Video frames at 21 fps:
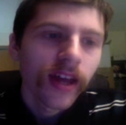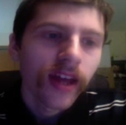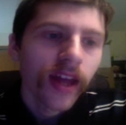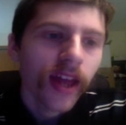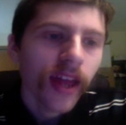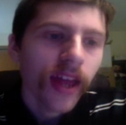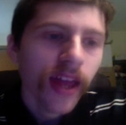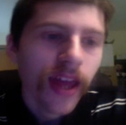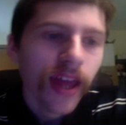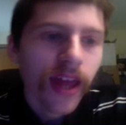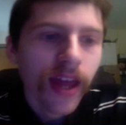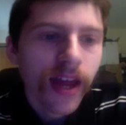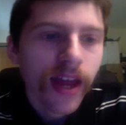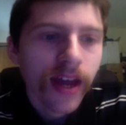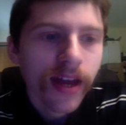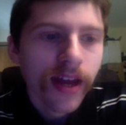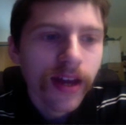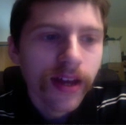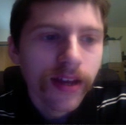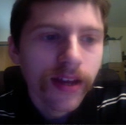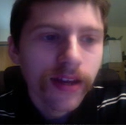
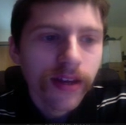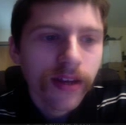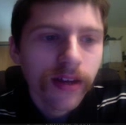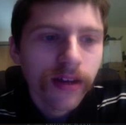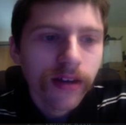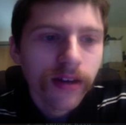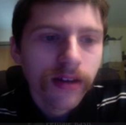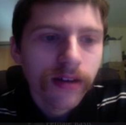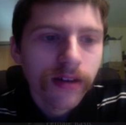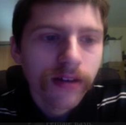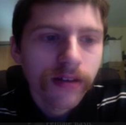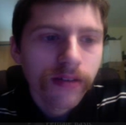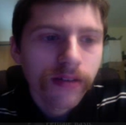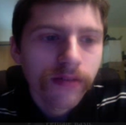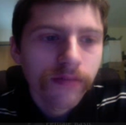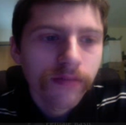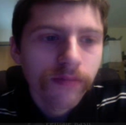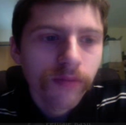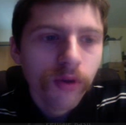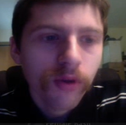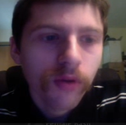and uh,
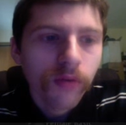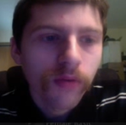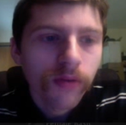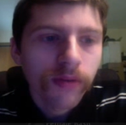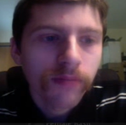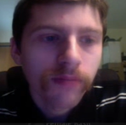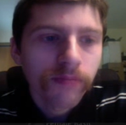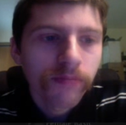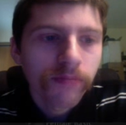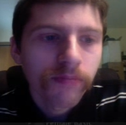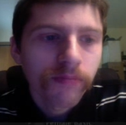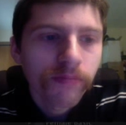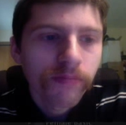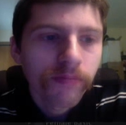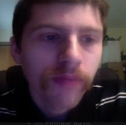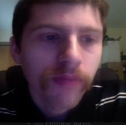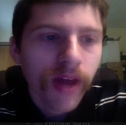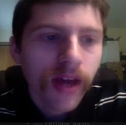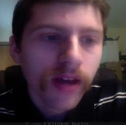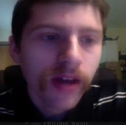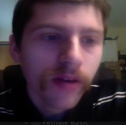going
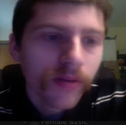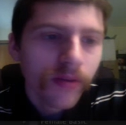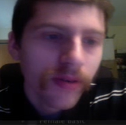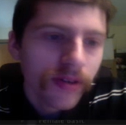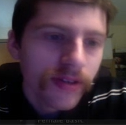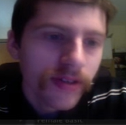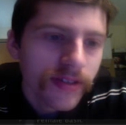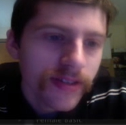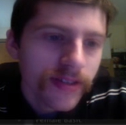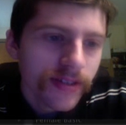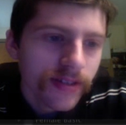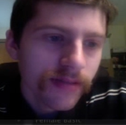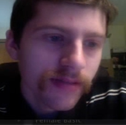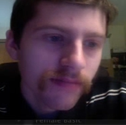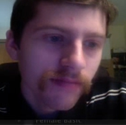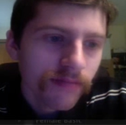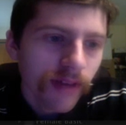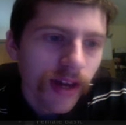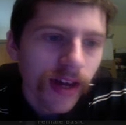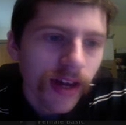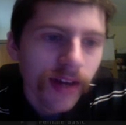backwards
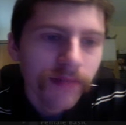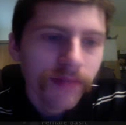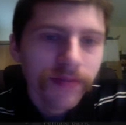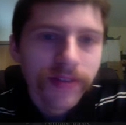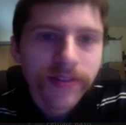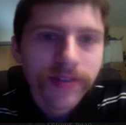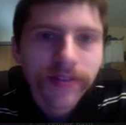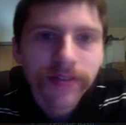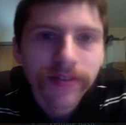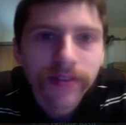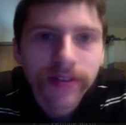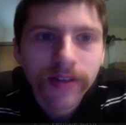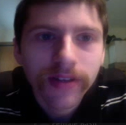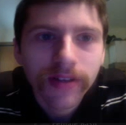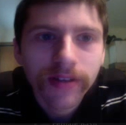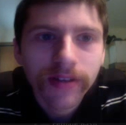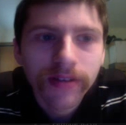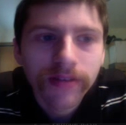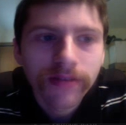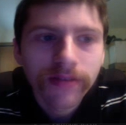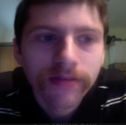
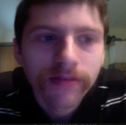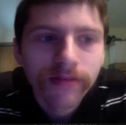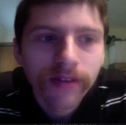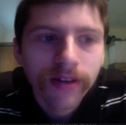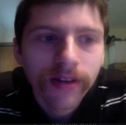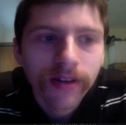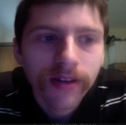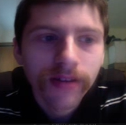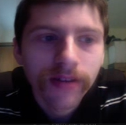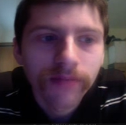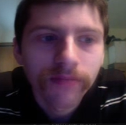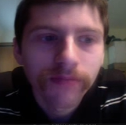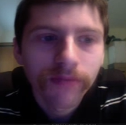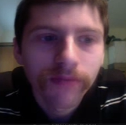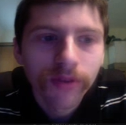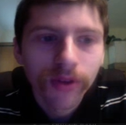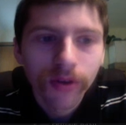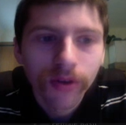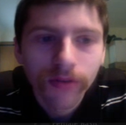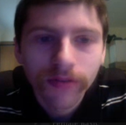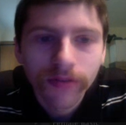obviously um,
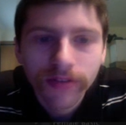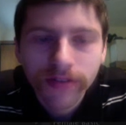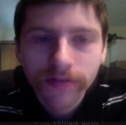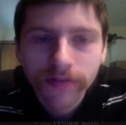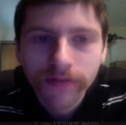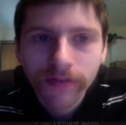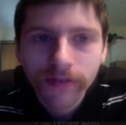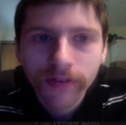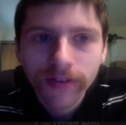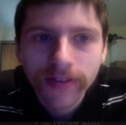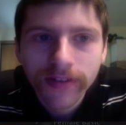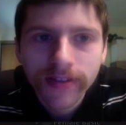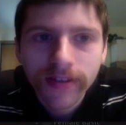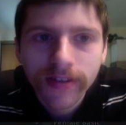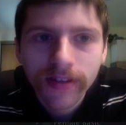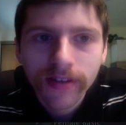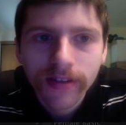lowers the voice.